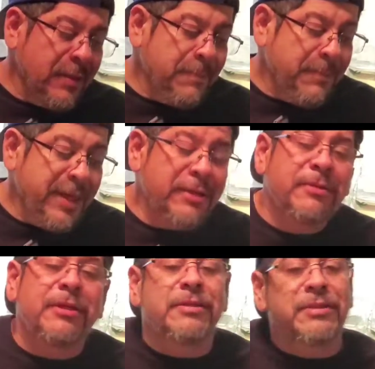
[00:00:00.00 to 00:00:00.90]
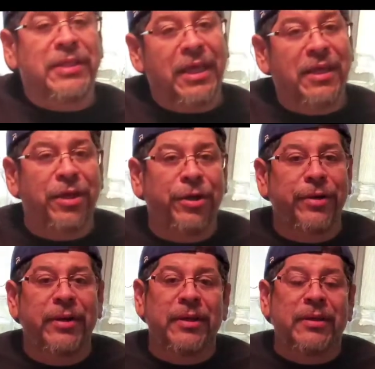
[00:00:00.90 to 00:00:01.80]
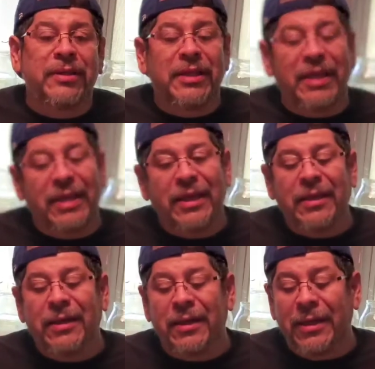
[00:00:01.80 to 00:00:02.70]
male take care the